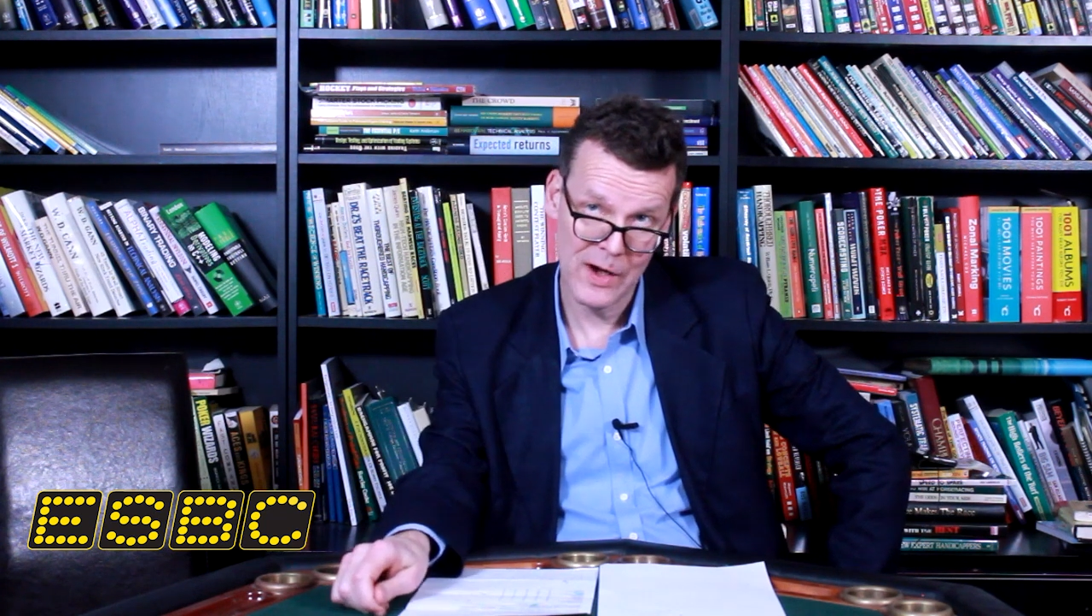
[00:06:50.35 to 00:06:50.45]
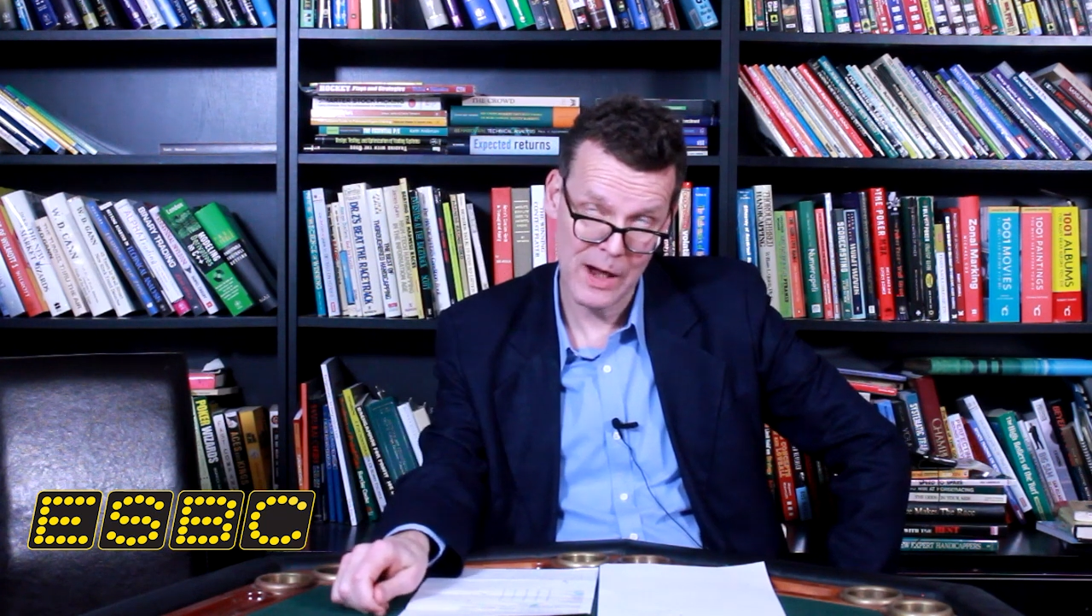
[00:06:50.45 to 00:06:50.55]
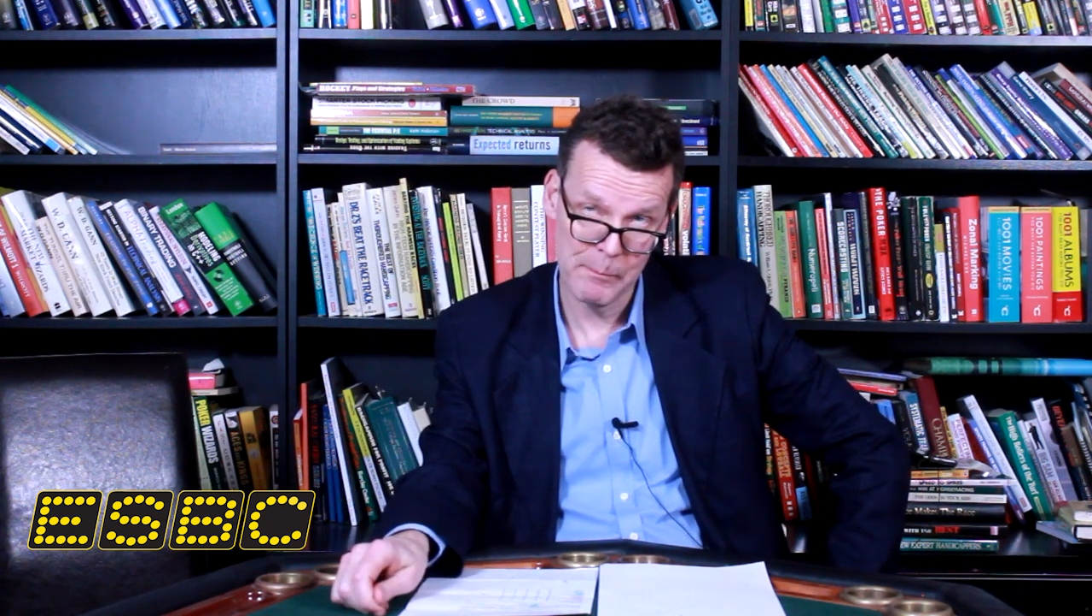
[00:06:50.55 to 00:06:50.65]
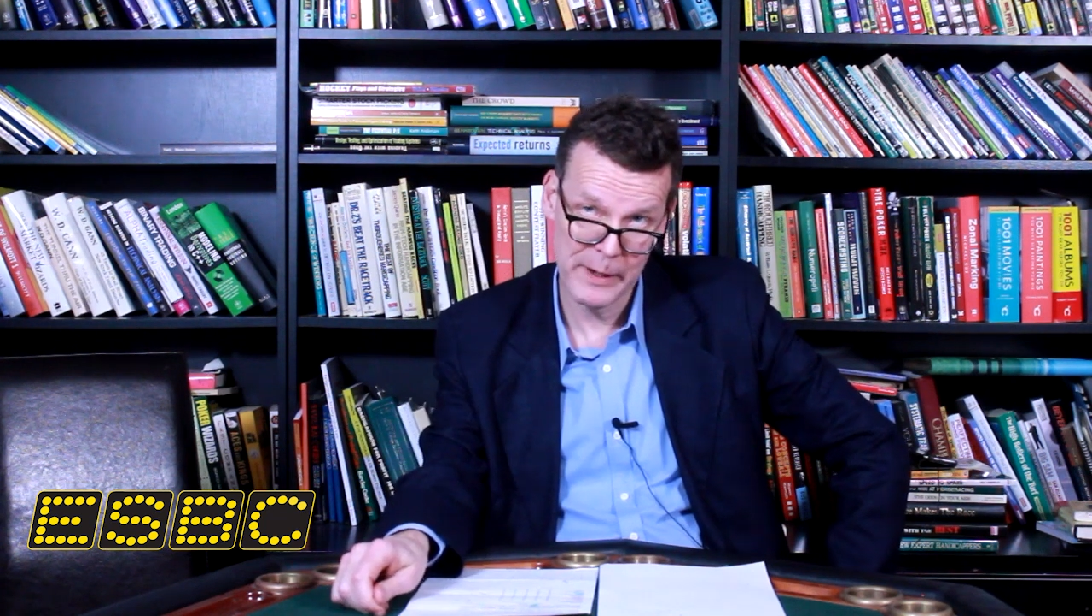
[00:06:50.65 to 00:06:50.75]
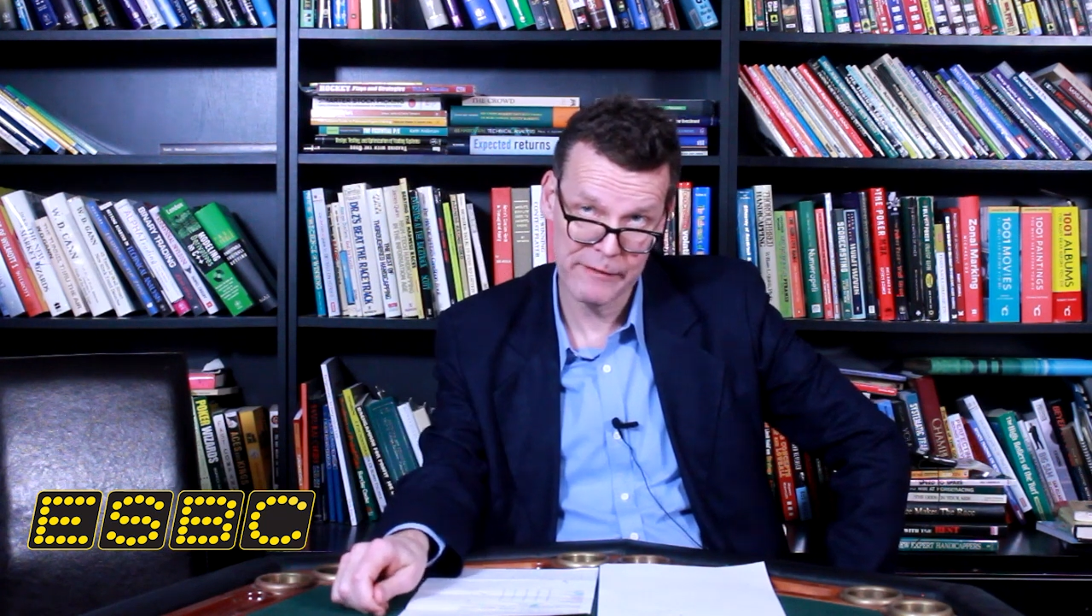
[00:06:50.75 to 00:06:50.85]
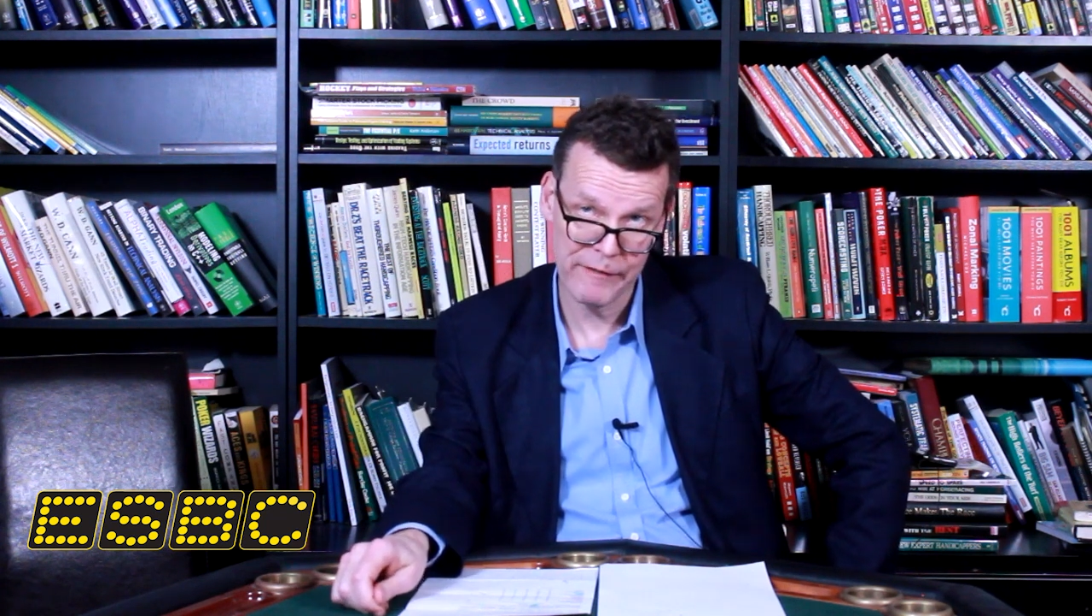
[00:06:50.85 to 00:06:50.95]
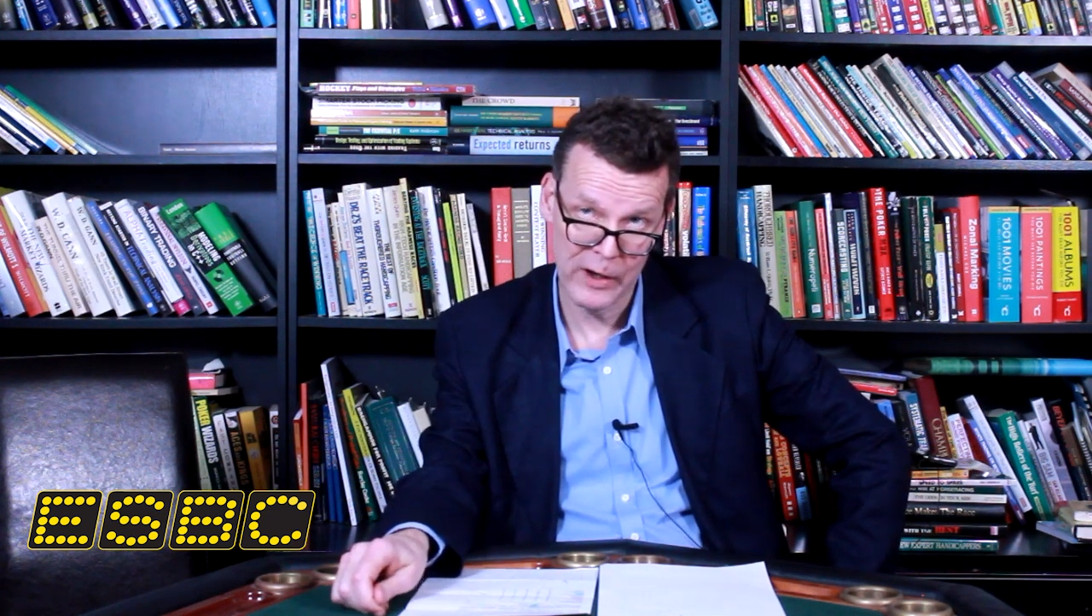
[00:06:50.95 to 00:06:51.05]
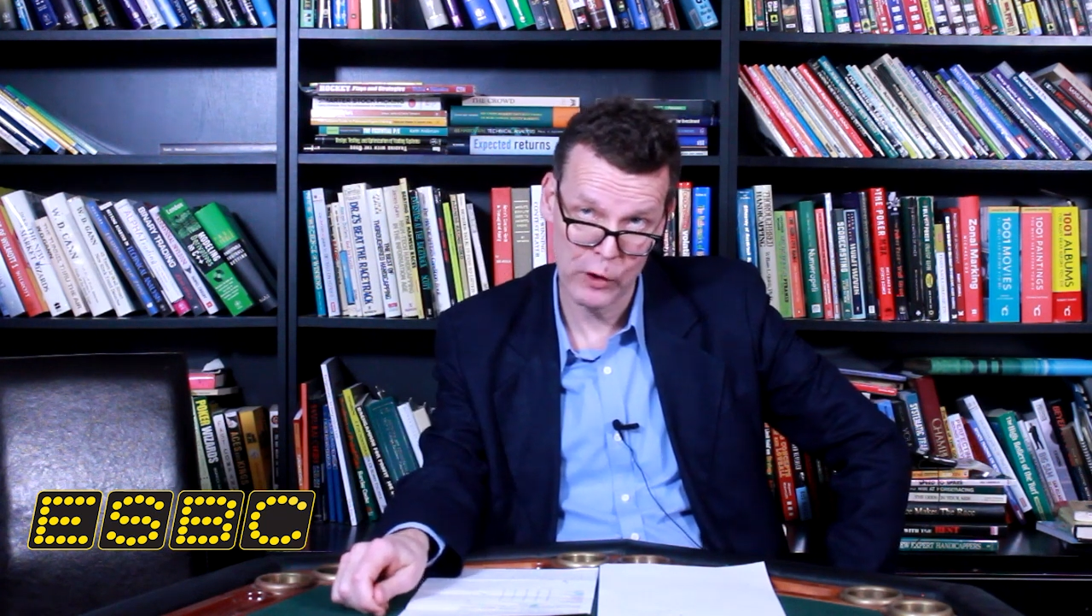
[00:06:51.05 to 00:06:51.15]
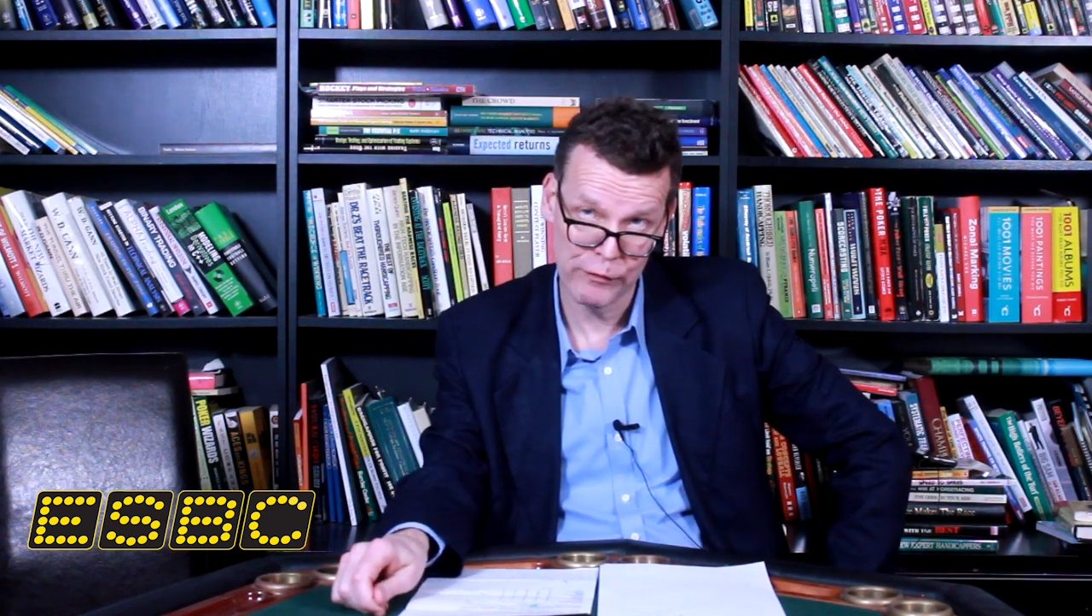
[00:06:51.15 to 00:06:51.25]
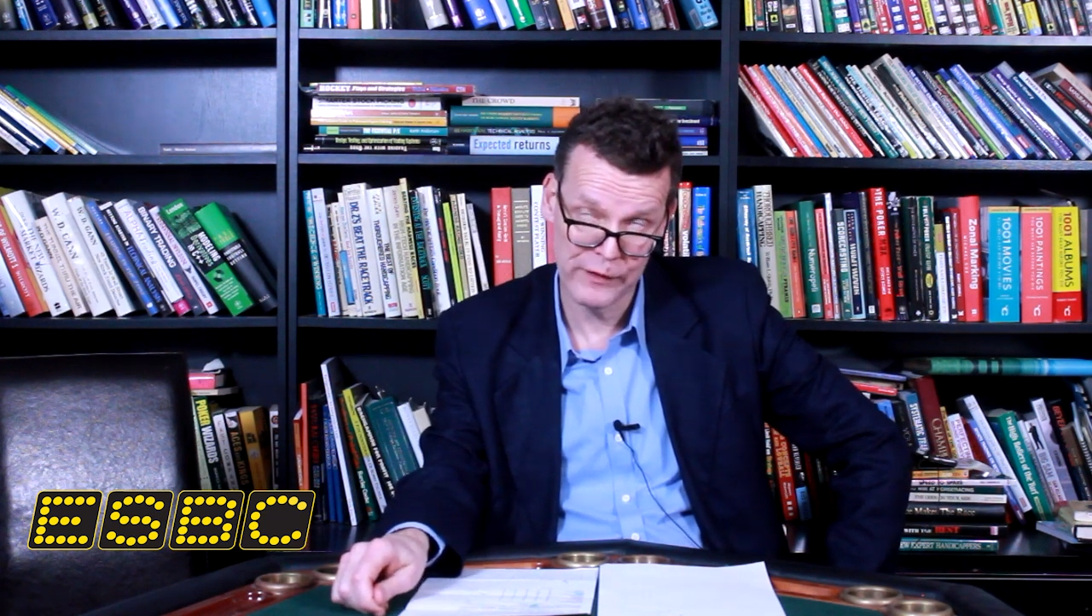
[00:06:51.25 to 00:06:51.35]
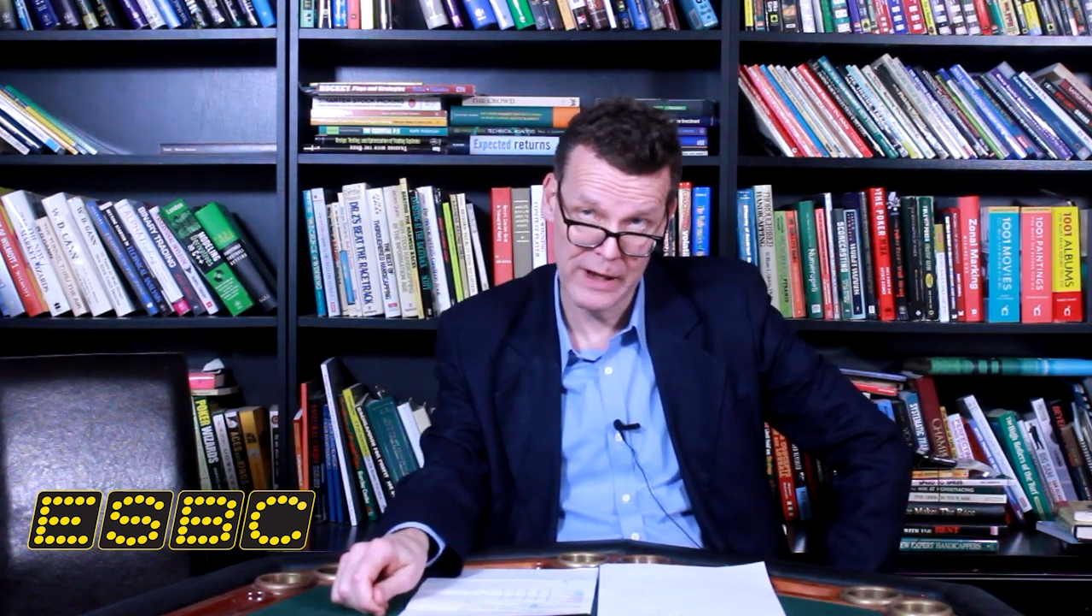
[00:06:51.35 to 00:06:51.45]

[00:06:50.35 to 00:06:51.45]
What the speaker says: I'm a big fan of